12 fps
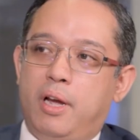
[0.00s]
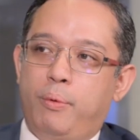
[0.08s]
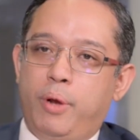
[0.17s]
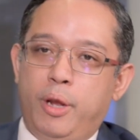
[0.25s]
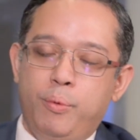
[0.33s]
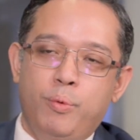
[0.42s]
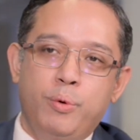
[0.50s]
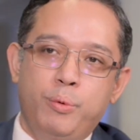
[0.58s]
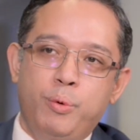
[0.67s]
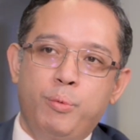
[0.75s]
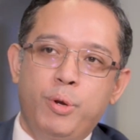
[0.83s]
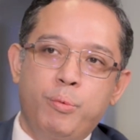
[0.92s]

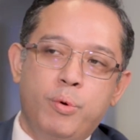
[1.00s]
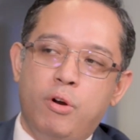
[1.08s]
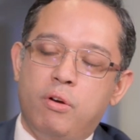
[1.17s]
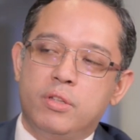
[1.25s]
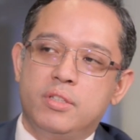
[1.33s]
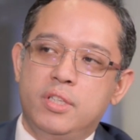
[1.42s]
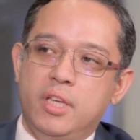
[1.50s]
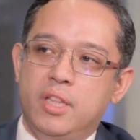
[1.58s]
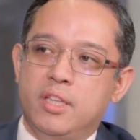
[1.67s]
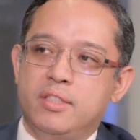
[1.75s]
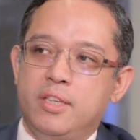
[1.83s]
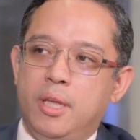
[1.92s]
We will not see
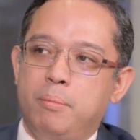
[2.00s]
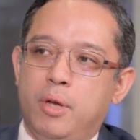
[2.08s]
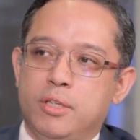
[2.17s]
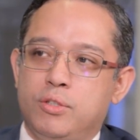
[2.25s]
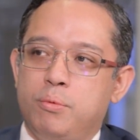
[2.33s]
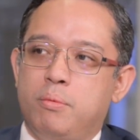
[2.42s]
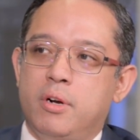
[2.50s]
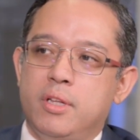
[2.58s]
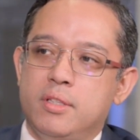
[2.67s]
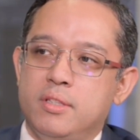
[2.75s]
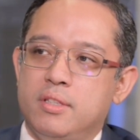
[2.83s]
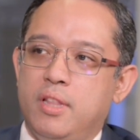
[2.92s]
the same
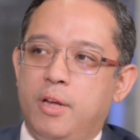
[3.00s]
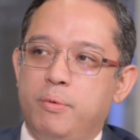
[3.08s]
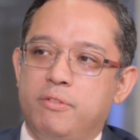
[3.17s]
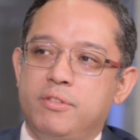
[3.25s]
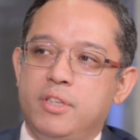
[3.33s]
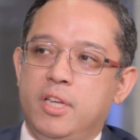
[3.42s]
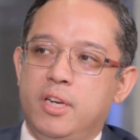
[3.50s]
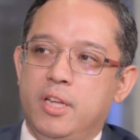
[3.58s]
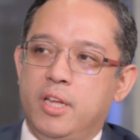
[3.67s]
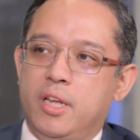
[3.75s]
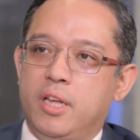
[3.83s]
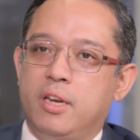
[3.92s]
exuberance that we've seen
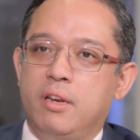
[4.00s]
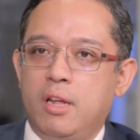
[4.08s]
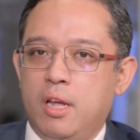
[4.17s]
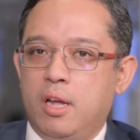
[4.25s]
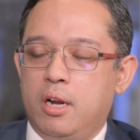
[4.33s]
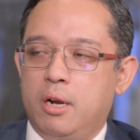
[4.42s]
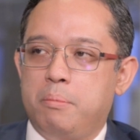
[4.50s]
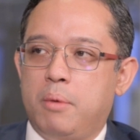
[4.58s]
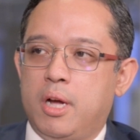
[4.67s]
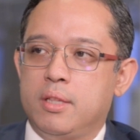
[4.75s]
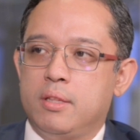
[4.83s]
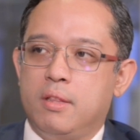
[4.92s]
in the
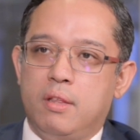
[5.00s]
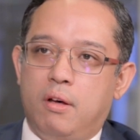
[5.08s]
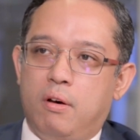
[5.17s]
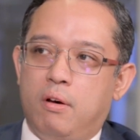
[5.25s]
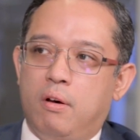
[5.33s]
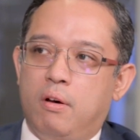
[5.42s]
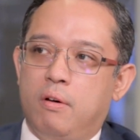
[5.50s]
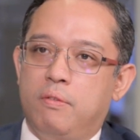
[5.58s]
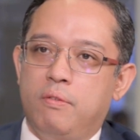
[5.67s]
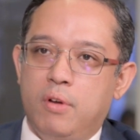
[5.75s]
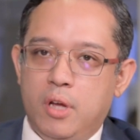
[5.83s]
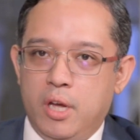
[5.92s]
month
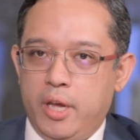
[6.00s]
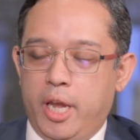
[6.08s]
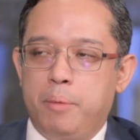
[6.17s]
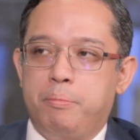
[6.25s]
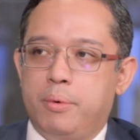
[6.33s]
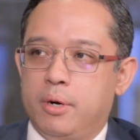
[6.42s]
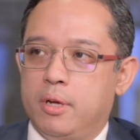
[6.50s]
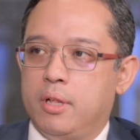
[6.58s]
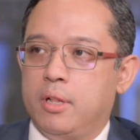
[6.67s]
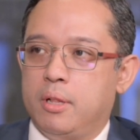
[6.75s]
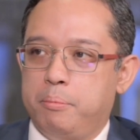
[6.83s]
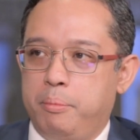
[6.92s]
of
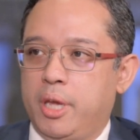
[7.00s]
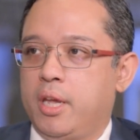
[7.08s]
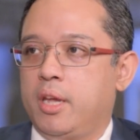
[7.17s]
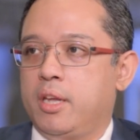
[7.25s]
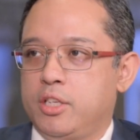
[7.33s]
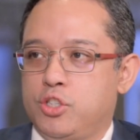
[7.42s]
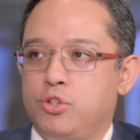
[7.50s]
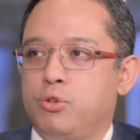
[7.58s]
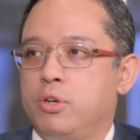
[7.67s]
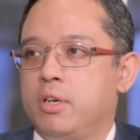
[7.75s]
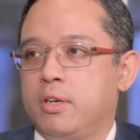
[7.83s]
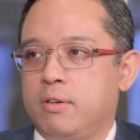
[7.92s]
April, May,
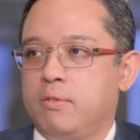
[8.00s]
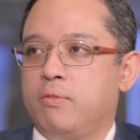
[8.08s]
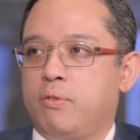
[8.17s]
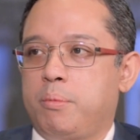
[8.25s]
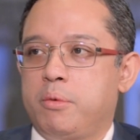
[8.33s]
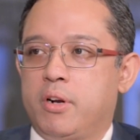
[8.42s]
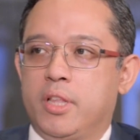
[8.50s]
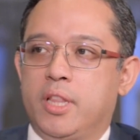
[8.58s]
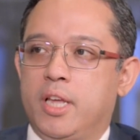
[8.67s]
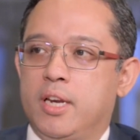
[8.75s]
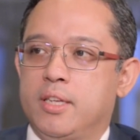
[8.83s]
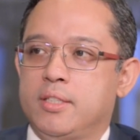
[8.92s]
June from the
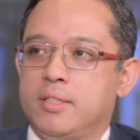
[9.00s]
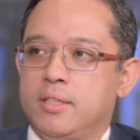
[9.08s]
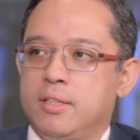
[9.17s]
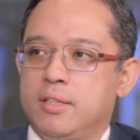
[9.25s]
retailers.